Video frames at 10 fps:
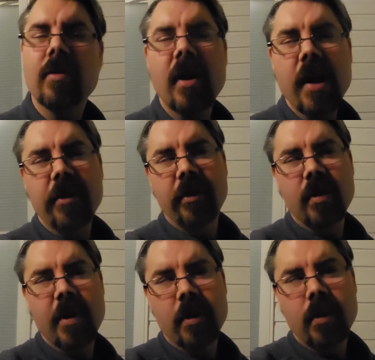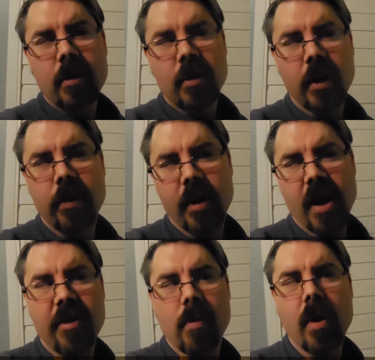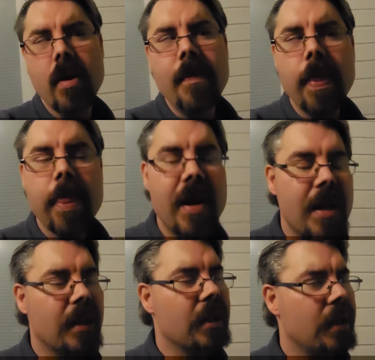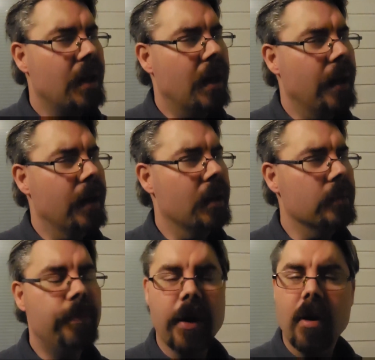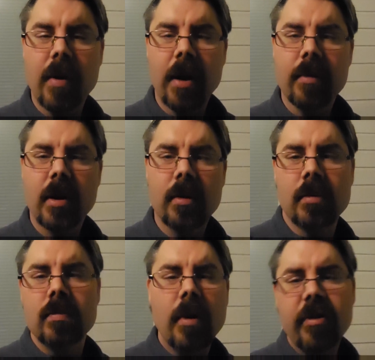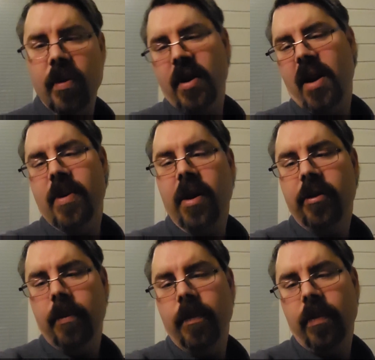some cookies tomorrow. I told the kids I would. Uh, putter around tomorrow. We'll see what the day brings.